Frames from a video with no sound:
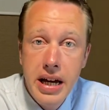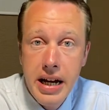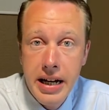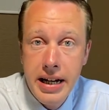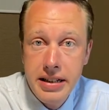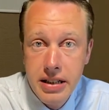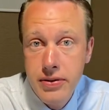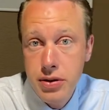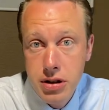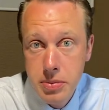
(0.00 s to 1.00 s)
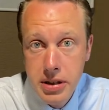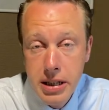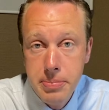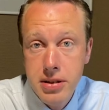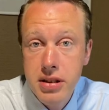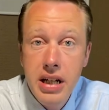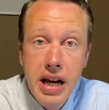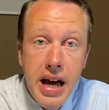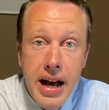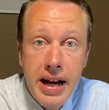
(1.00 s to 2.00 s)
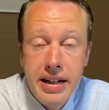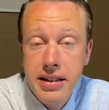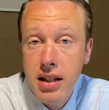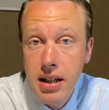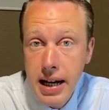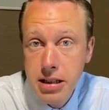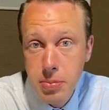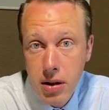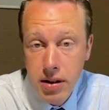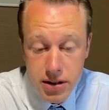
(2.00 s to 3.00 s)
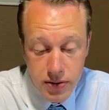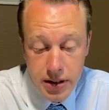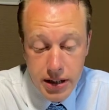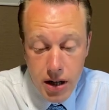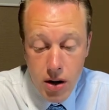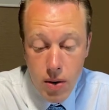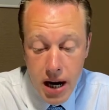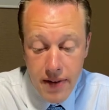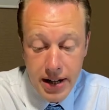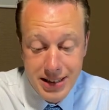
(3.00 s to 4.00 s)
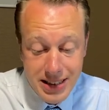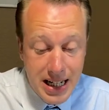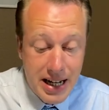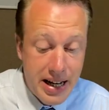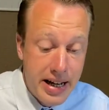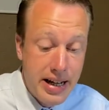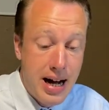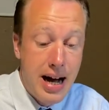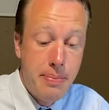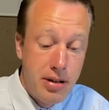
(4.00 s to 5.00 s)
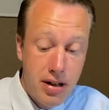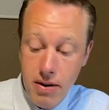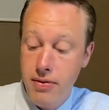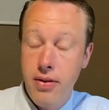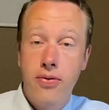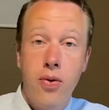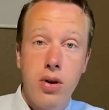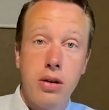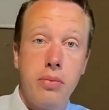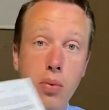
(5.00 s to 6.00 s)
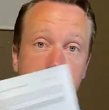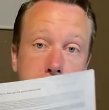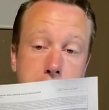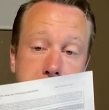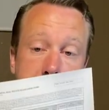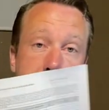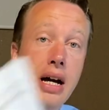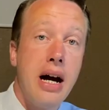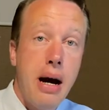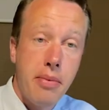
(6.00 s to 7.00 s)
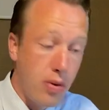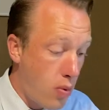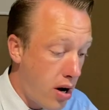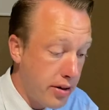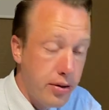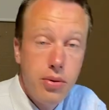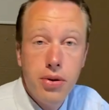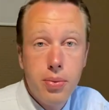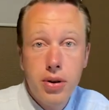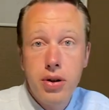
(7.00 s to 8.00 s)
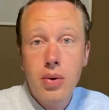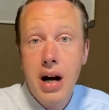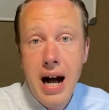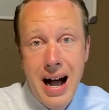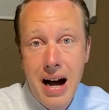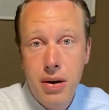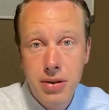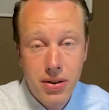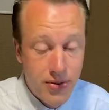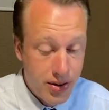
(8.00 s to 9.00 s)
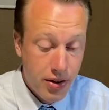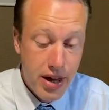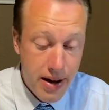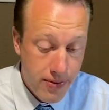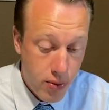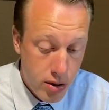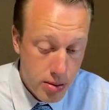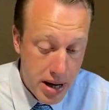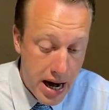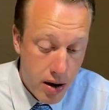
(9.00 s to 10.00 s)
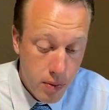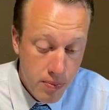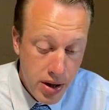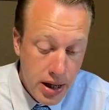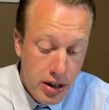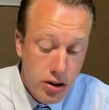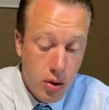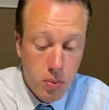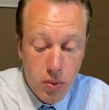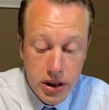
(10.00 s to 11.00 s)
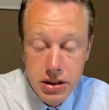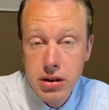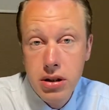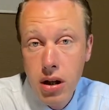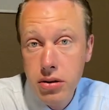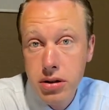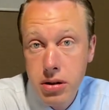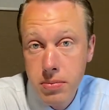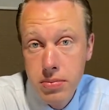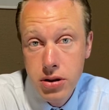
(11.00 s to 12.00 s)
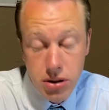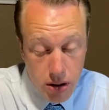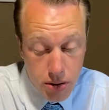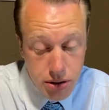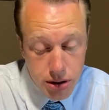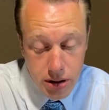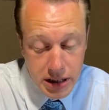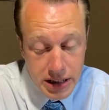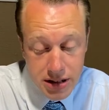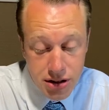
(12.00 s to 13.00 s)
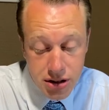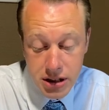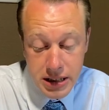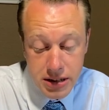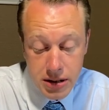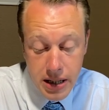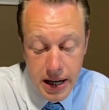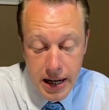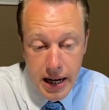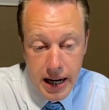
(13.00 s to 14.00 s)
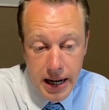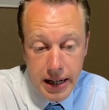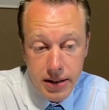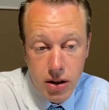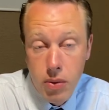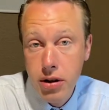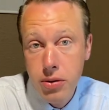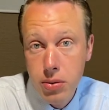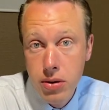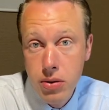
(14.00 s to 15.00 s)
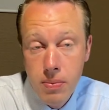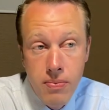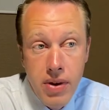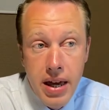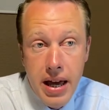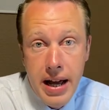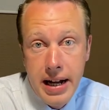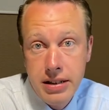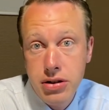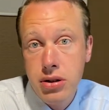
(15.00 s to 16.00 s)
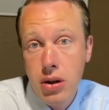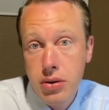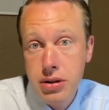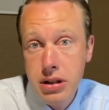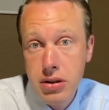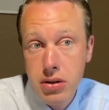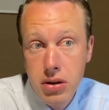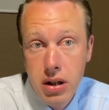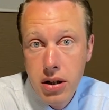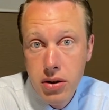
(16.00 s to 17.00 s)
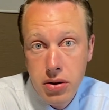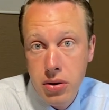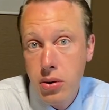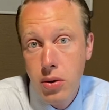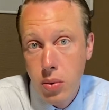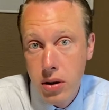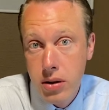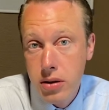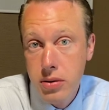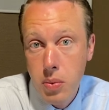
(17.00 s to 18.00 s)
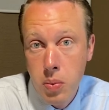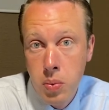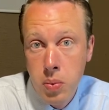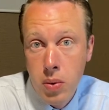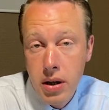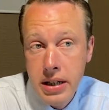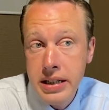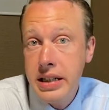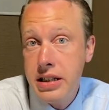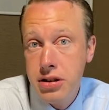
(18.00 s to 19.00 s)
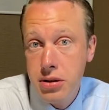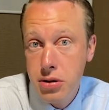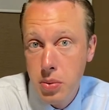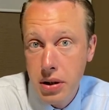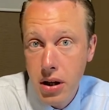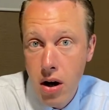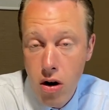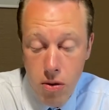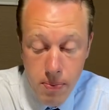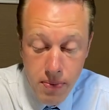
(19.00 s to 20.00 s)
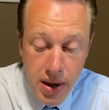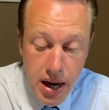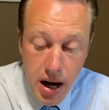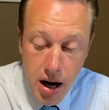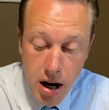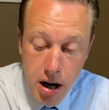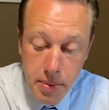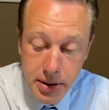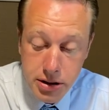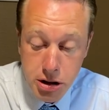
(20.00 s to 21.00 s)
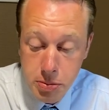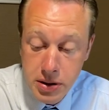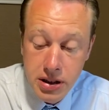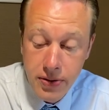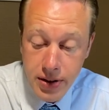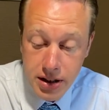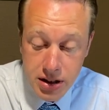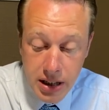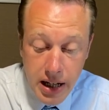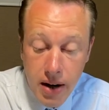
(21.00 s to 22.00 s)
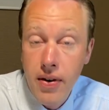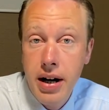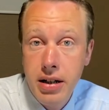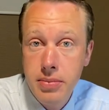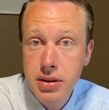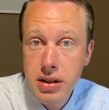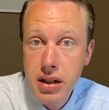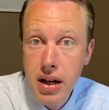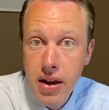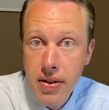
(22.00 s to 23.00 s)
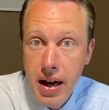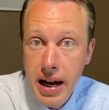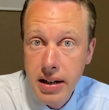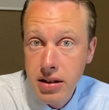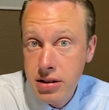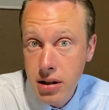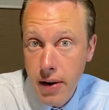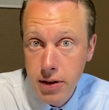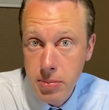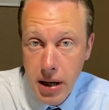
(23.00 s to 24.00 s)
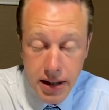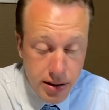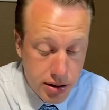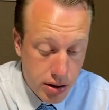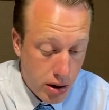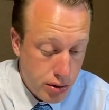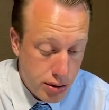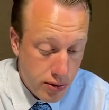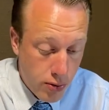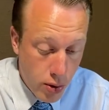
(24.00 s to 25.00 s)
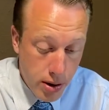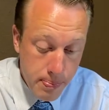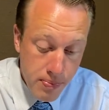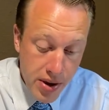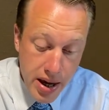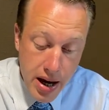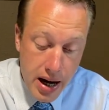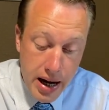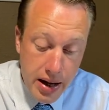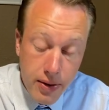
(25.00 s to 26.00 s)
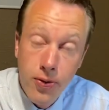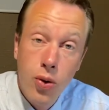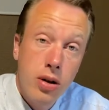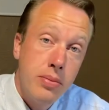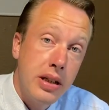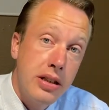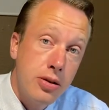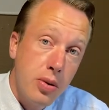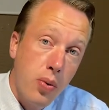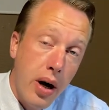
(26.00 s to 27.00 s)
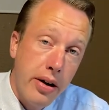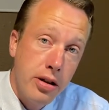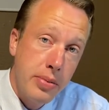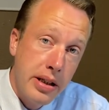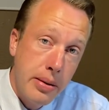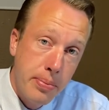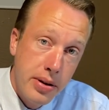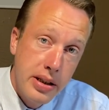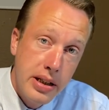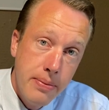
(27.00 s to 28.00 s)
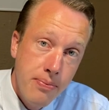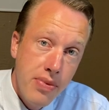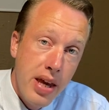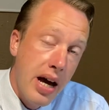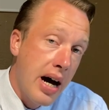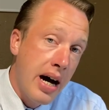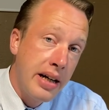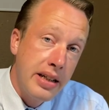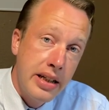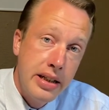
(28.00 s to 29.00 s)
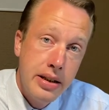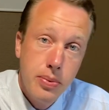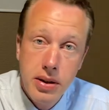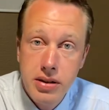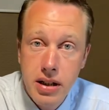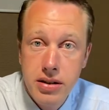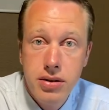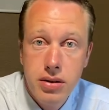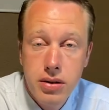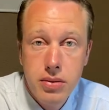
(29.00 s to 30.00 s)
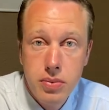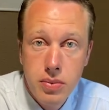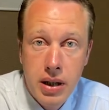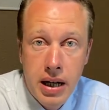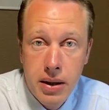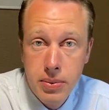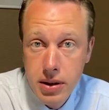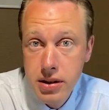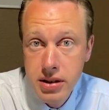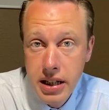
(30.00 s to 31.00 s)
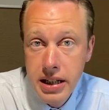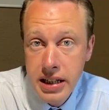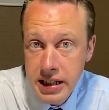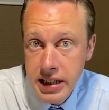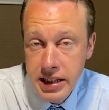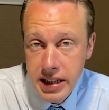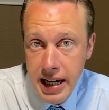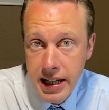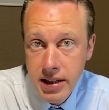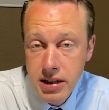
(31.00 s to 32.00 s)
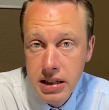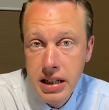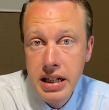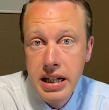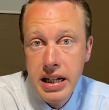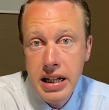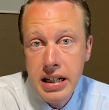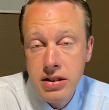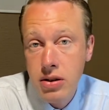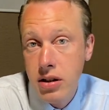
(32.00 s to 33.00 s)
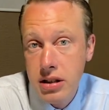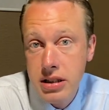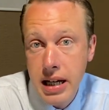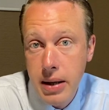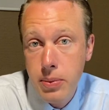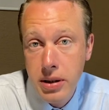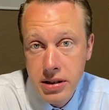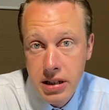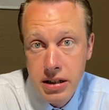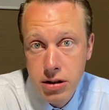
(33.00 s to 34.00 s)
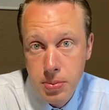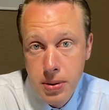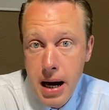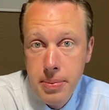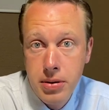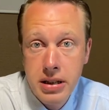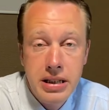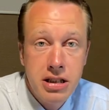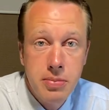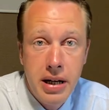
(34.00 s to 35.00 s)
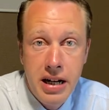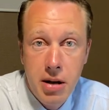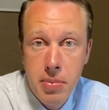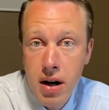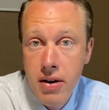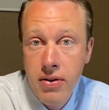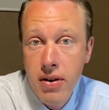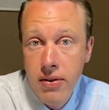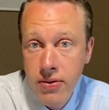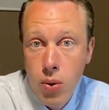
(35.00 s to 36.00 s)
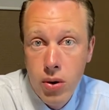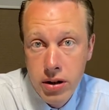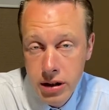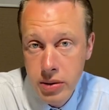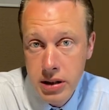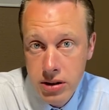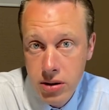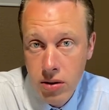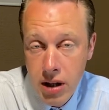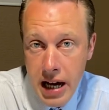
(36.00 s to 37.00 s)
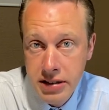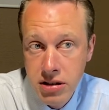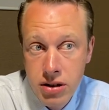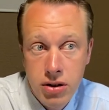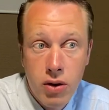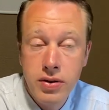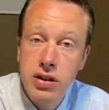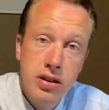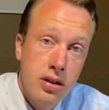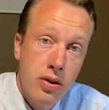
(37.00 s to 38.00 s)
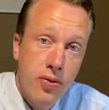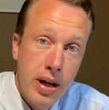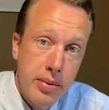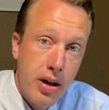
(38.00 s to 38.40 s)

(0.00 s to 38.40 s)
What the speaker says: and give you some tips. And at the last part of this video, I've actually got a copy of the form with me. I'm gonna walk you through how to fill that form out. So what is disclosure? Disclosure is just going through and disclosing to the world any issues with the home. There's a specific set of items that is covered by the disclosure form. The form is required to be completed on any residential real estate in Indiana, as long as that residential property is made up of 4 units or less. So if it's a single family